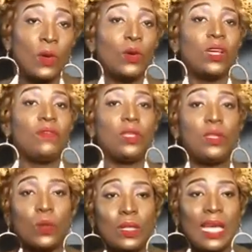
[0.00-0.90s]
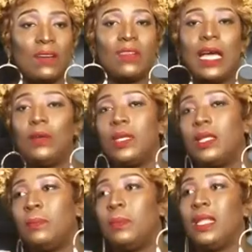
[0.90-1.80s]
Or if you don't have land, we
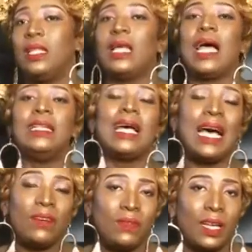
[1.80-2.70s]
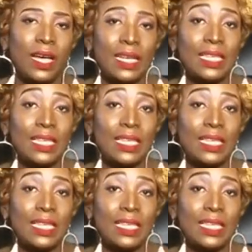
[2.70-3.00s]
can build it at Avalon.